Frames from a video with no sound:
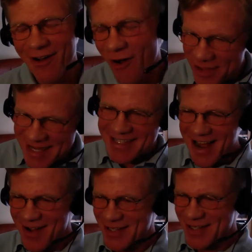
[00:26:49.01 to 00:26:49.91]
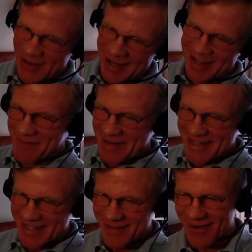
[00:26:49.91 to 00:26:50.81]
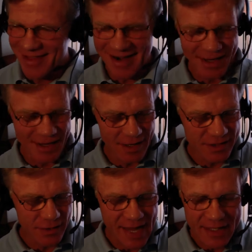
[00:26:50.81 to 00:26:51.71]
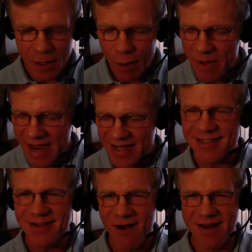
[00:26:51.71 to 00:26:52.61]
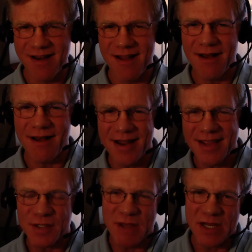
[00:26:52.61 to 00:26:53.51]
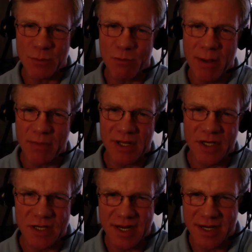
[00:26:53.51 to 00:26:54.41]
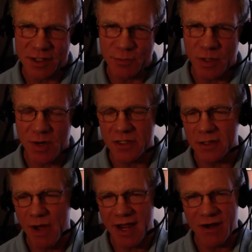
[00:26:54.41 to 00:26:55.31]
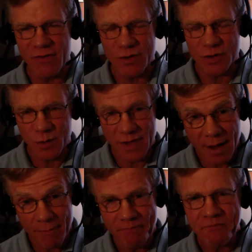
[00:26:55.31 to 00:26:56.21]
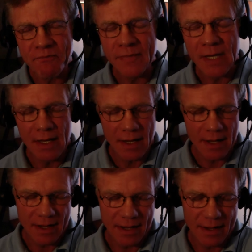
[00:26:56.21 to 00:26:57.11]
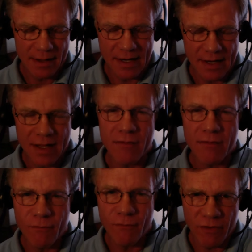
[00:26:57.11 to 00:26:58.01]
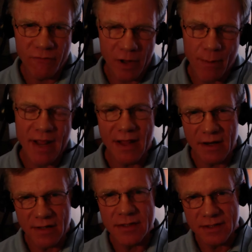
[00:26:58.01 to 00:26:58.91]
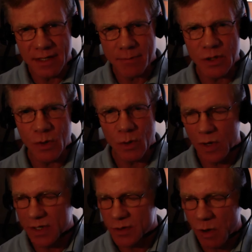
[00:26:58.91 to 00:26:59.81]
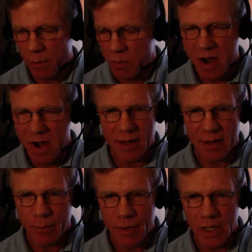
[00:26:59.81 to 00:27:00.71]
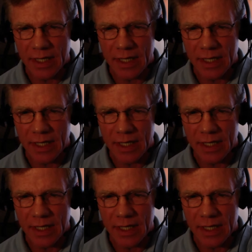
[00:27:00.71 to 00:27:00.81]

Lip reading: Oh, this sounds good. Let me just throw that in there. So that's all based on his patient population and experience in my interviews with him for the film, and then subsequent ones while preparing the book.